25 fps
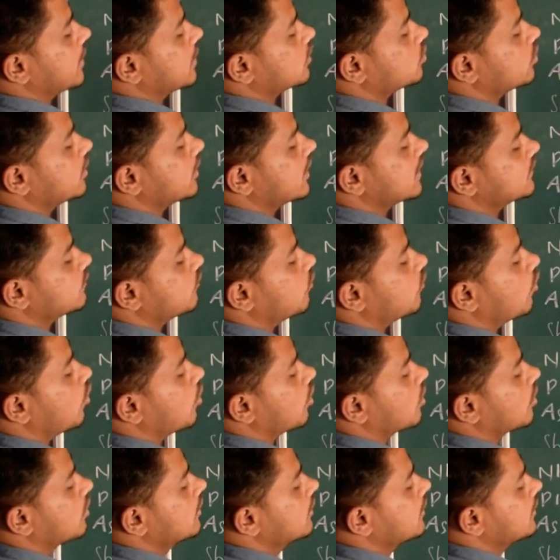So it is
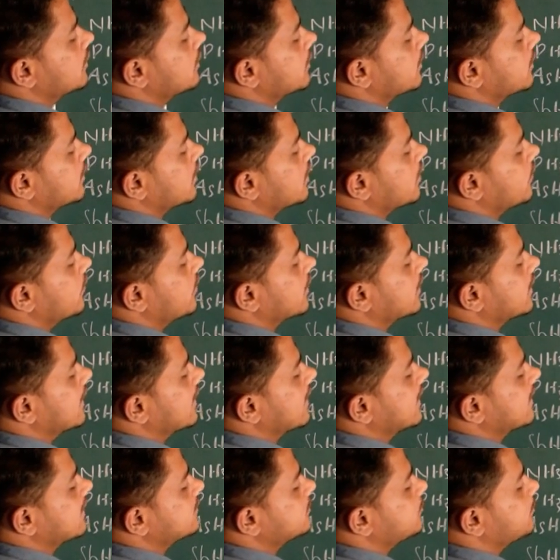4. You will tell
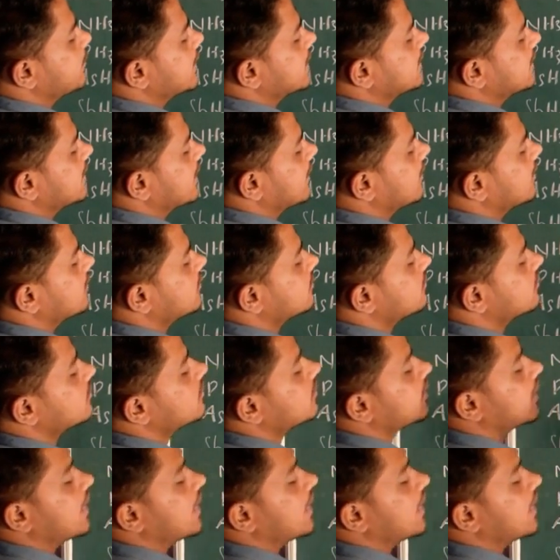sp3,